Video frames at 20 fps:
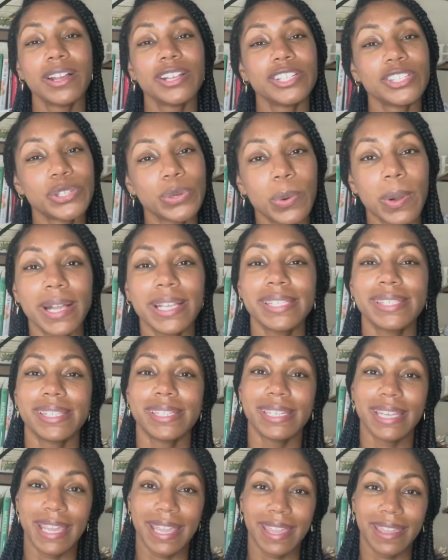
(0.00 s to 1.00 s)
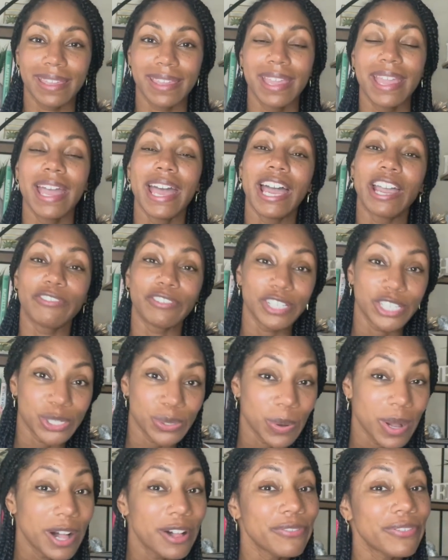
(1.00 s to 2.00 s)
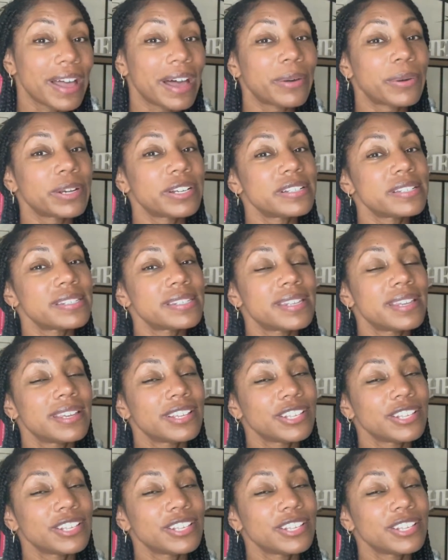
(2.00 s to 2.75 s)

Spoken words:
twice a day, every 12 hours,